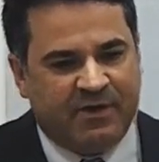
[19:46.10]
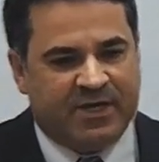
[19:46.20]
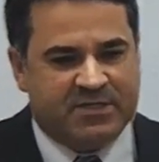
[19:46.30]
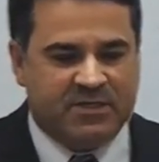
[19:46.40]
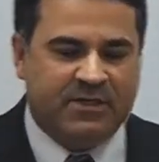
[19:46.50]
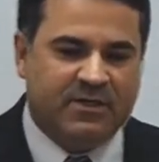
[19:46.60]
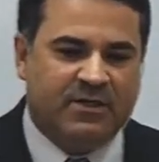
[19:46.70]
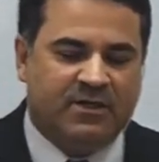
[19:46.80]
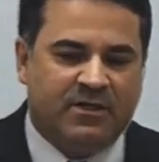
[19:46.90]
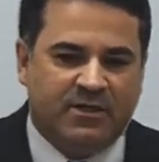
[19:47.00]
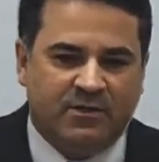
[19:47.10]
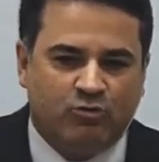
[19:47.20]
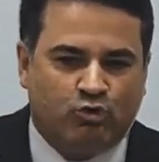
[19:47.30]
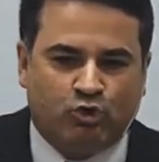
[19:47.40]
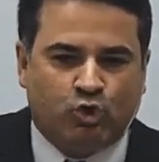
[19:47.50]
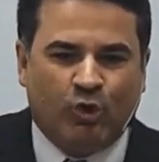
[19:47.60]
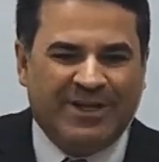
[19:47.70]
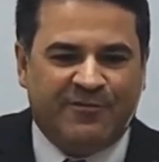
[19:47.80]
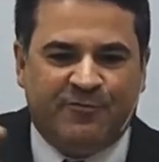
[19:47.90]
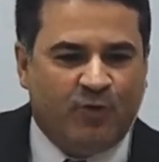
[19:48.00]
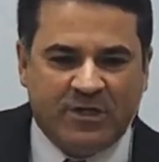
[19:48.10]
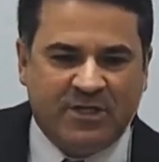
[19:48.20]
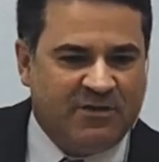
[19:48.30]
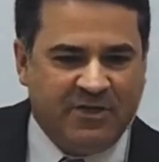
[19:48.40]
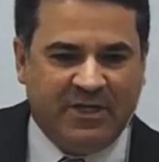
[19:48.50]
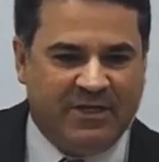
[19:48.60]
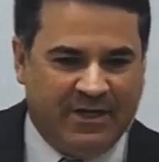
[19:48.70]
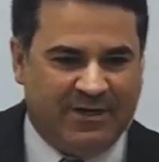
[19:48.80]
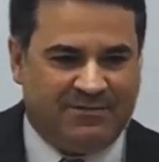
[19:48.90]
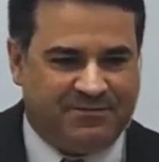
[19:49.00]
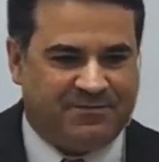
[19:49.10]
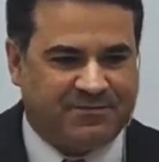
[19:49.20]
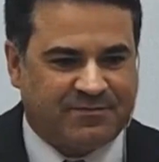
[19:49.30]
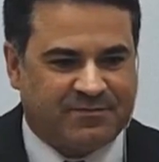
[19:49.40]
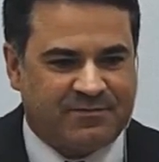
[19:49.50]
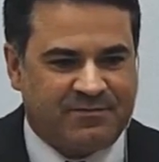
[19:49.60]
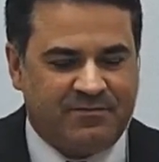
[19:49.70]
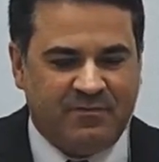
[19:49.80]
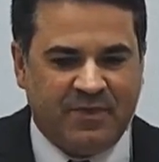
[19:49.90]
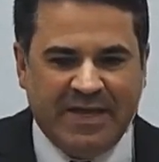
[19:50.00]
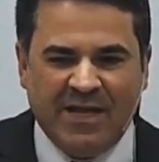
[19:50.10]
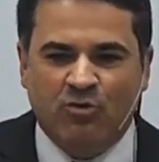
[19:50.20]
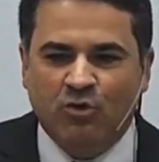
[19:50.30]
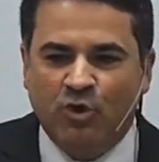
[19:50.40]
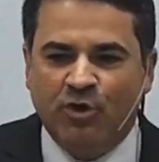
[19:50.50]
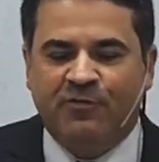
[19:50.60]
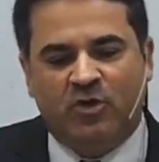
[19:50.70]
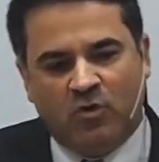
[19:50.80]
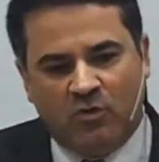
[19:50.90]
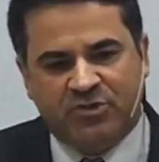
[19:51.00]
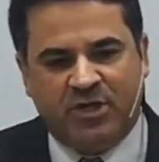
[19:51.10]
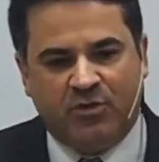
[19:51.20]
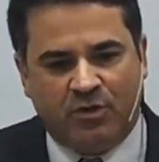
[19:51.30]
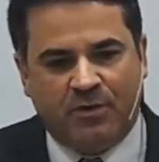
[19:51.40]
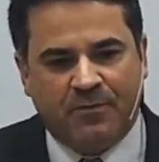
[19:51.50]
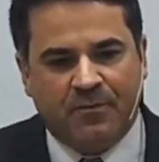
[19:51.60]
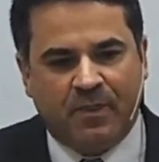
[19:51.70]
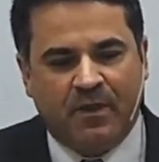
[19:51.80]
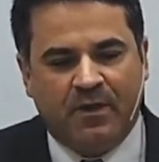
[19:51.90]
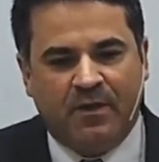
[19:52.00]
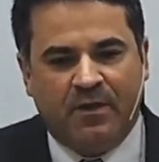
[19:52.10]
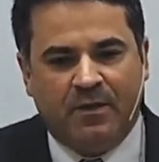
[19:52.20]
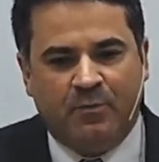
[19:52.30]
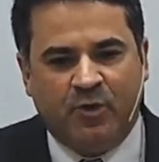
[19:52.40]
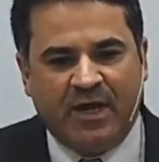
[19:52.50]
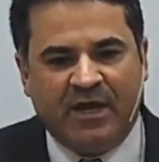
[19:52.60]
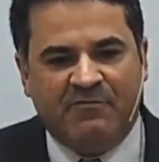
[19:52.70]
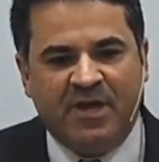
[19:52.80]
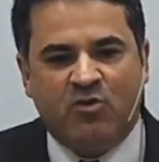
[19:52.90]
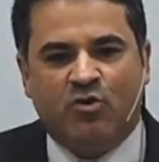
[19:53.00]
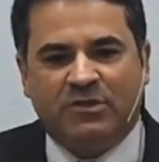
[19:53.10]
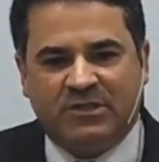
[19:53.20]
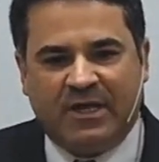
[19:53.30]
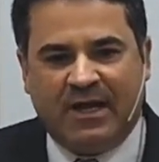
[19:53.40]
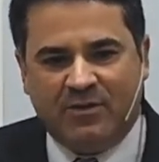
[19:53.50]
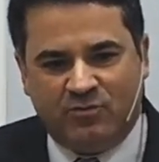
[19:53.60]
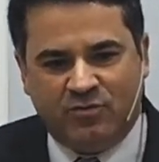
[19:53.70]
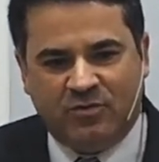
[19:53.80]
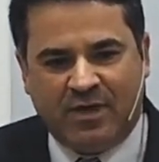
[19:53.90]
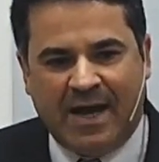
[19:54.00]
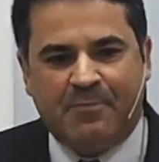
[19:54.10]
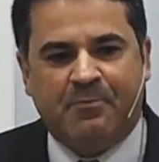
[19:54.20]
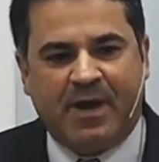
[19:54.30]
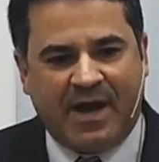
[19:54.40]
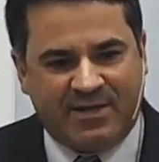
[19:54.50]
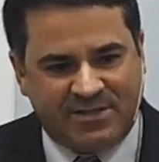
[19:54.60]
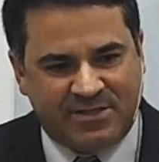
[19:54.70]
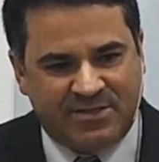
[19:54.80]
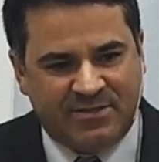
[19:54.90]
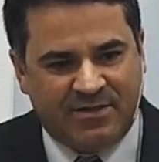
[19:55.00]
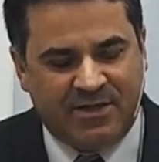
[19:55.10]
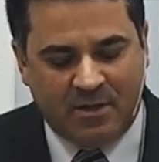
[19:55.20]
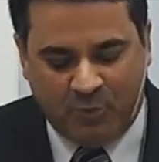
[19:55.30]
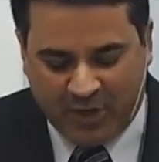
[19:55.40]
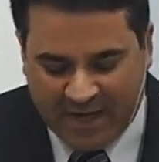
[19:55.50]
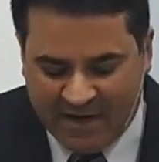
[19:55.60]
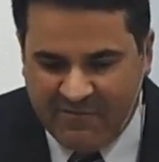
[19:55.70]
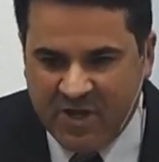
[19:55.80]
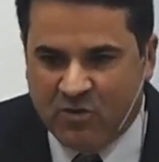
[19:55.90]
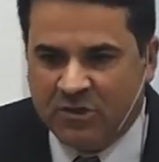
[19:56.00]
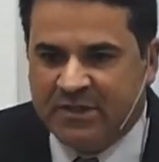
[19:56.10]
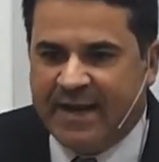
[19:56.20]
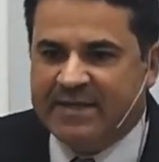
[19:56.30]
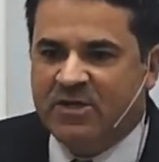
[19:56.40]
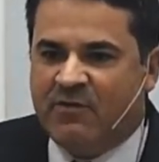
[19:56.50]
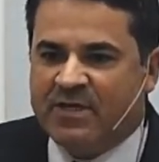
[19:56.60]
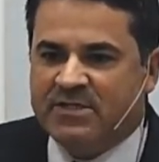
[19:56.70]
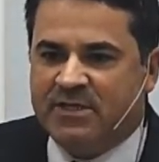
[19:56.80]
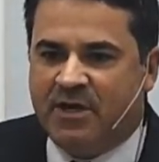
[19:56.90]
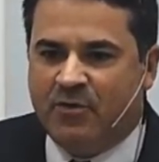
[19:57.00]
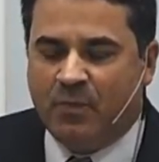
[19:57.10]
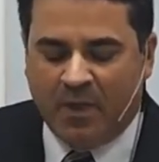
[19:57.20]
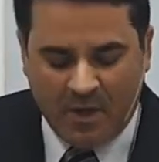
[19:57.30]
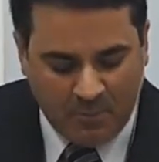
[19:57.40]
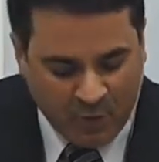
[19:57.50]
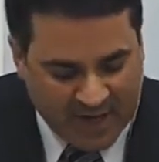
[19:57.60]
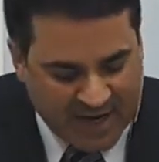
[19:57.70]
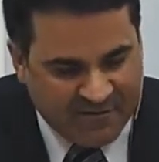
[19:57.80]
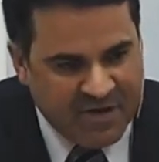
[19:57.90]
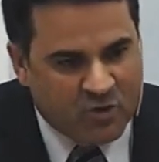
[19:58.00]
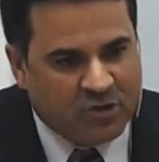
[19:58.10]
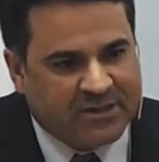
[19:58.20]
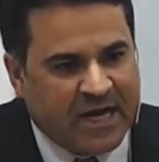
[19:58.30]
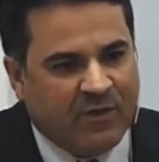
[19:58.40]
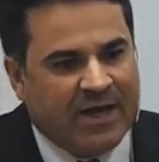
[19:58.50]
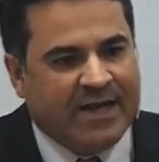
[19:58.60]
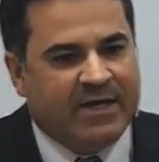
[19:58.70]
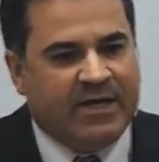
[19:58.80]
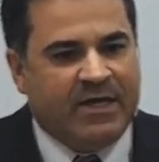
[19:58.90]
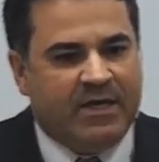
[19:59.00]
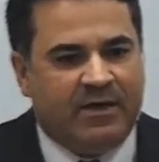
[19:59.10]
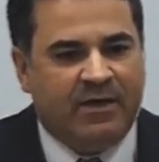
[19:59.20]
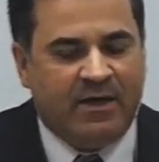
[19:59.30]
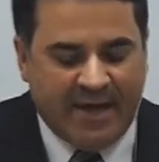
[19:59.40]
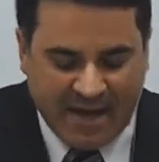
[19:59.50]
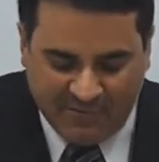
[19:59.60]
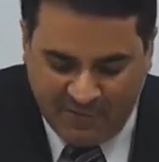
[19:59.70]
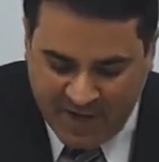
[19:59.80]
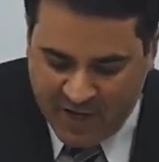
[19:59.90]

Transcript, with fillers: She made a prayer as if she were, she had the, the strong strength of her entire life. And she praised the Lord because she had found peace, because she had found salvation, because she had found joy.